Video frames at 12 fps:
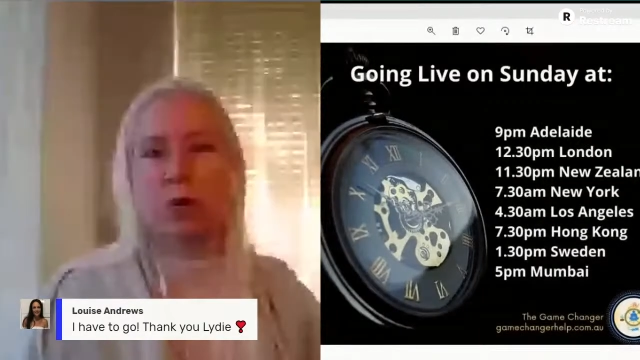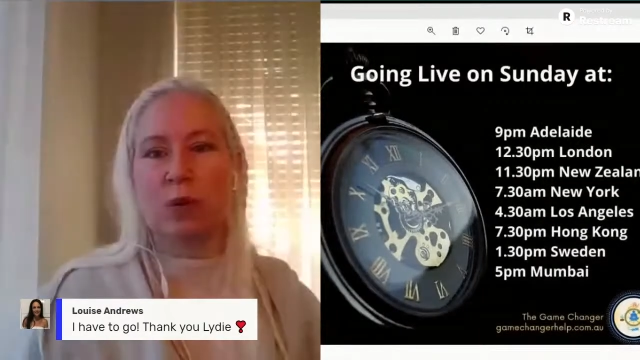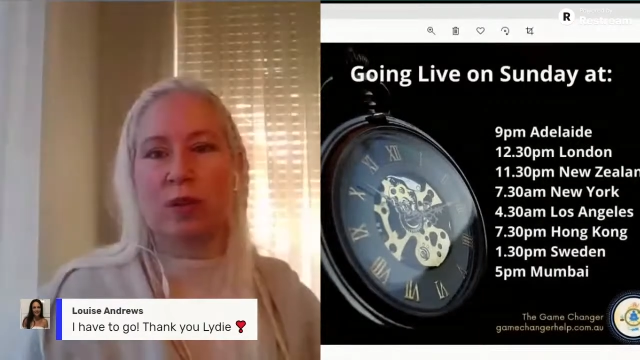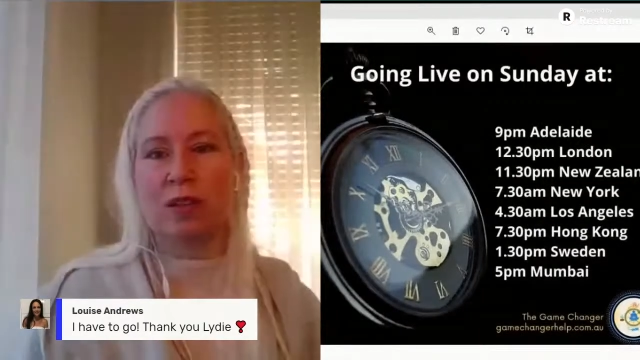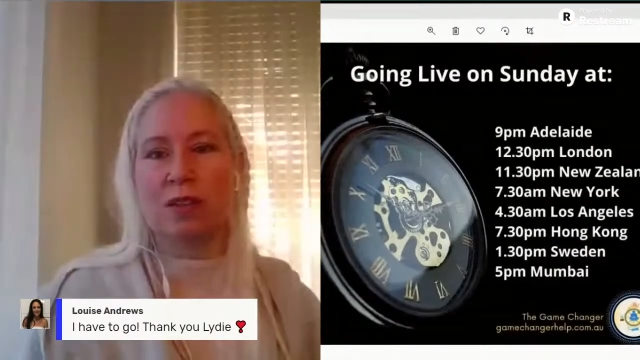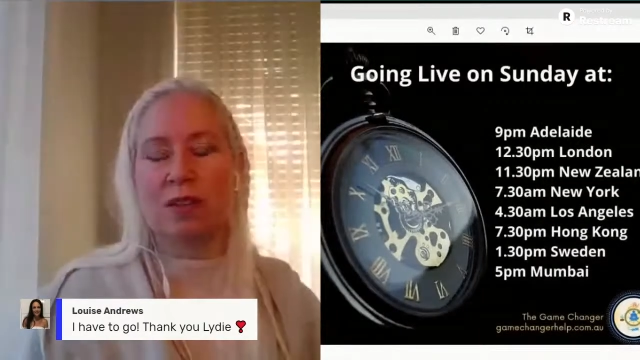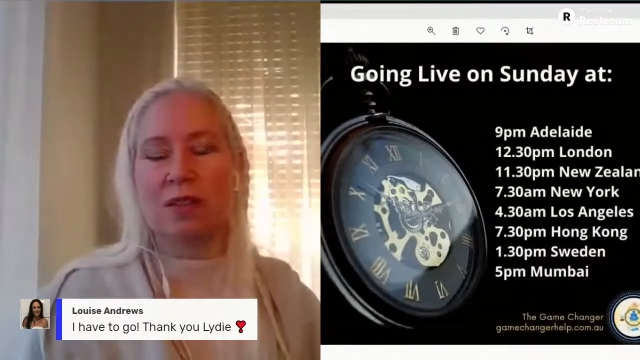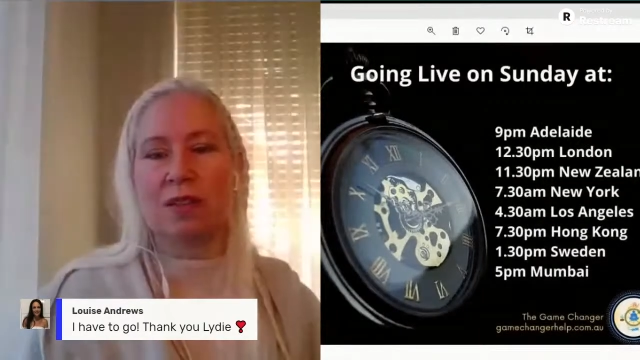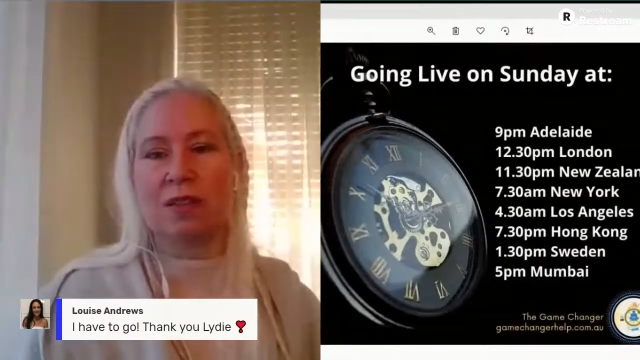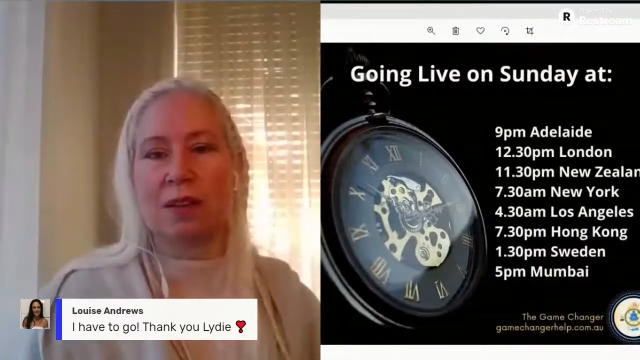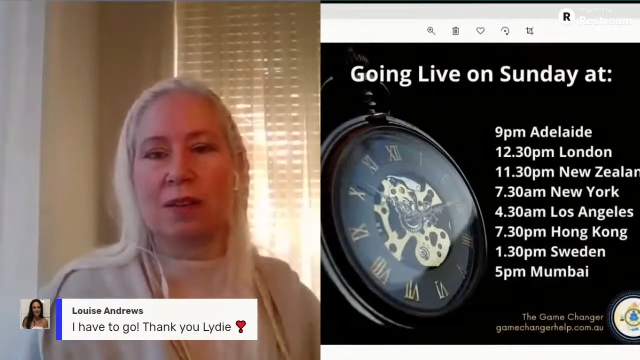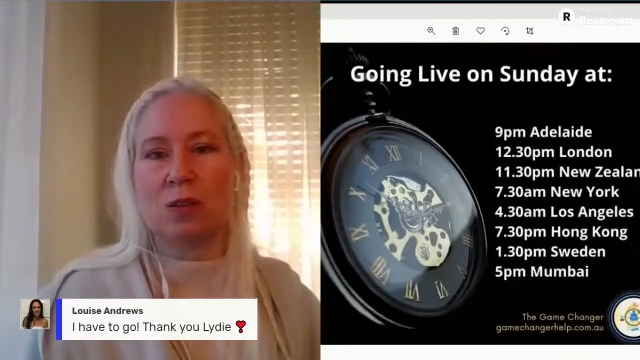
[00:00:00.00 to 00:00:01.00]
this is
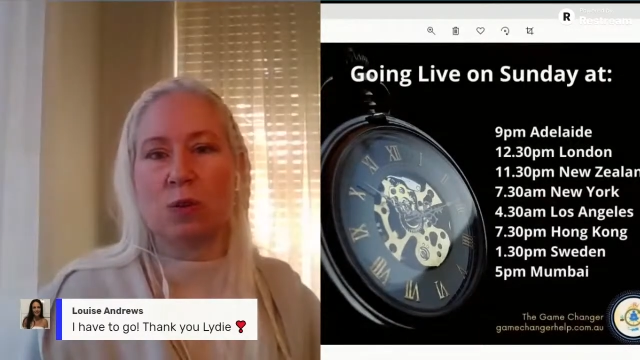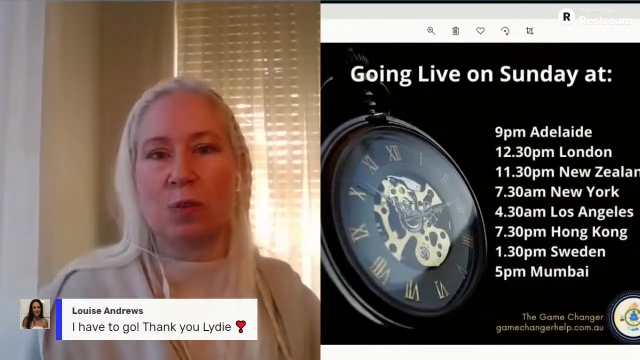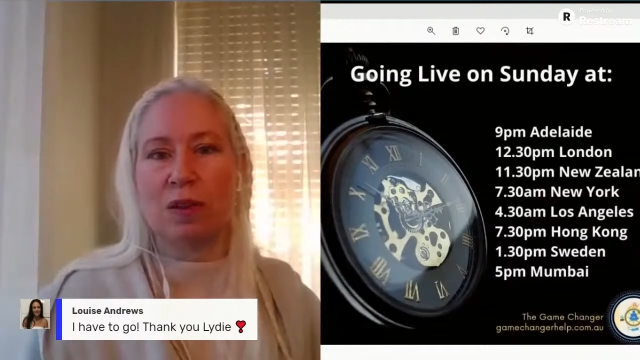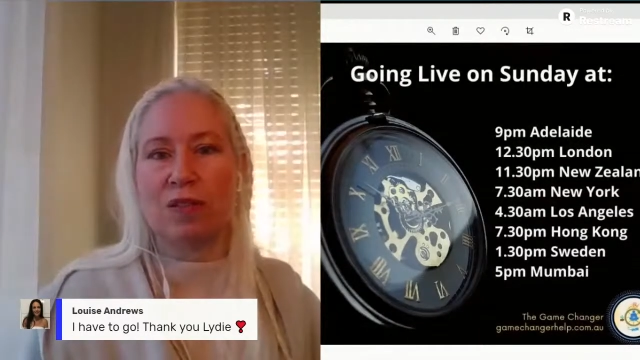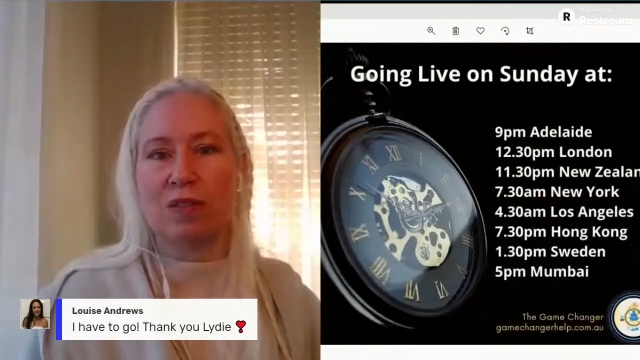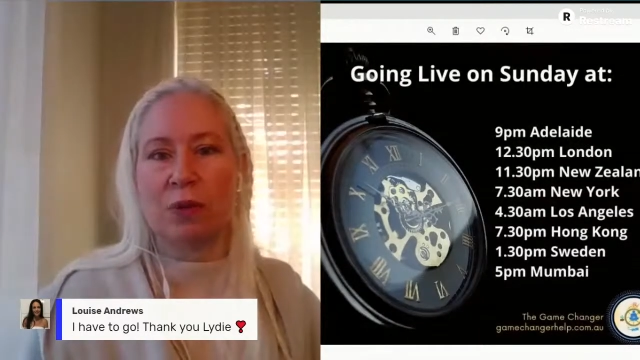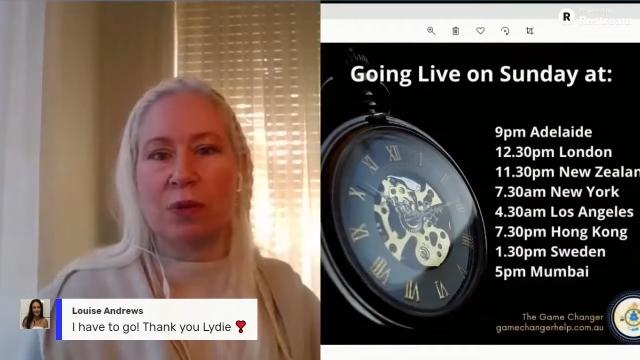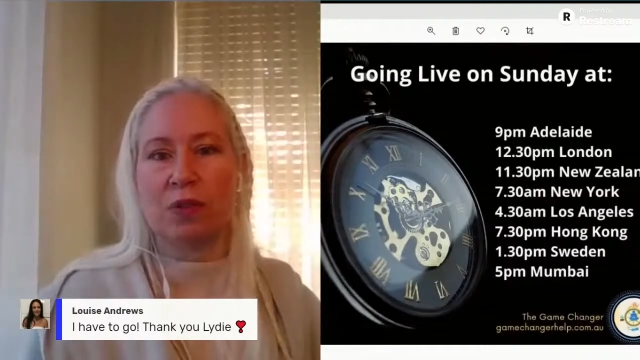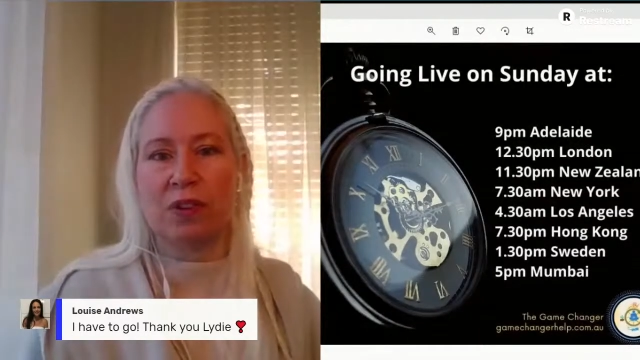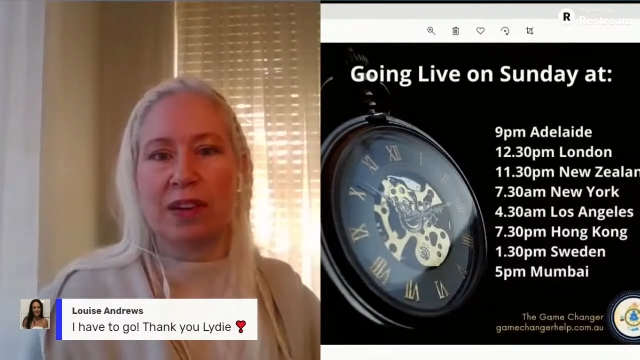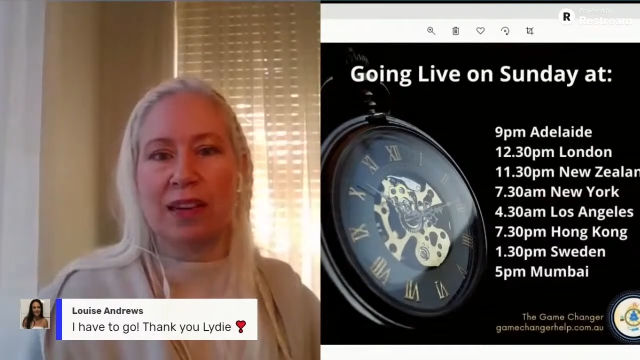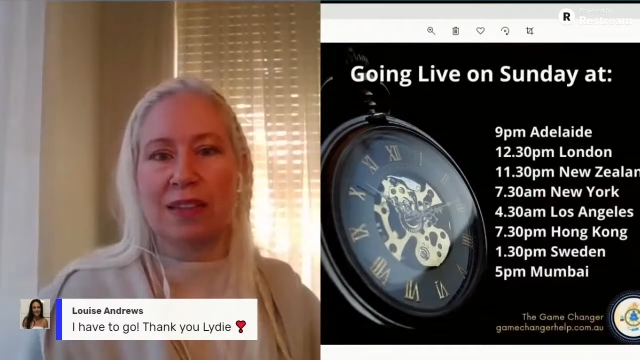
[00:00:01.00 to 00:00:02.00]
going to be for
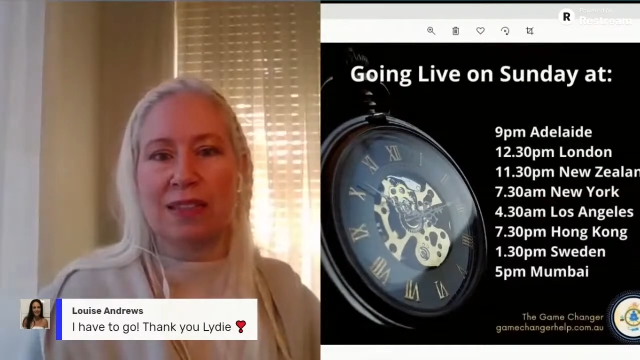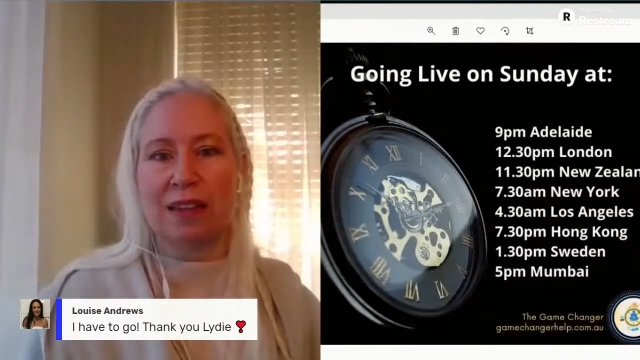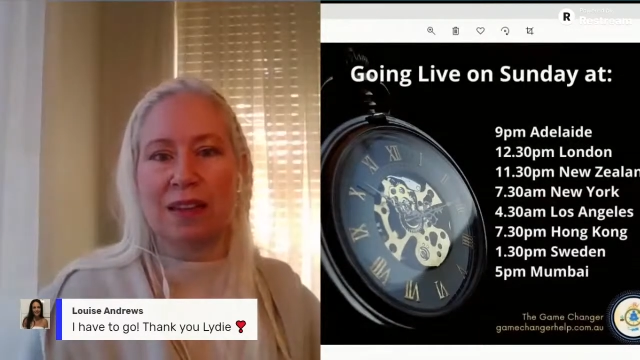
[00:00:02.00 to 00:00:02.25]
the next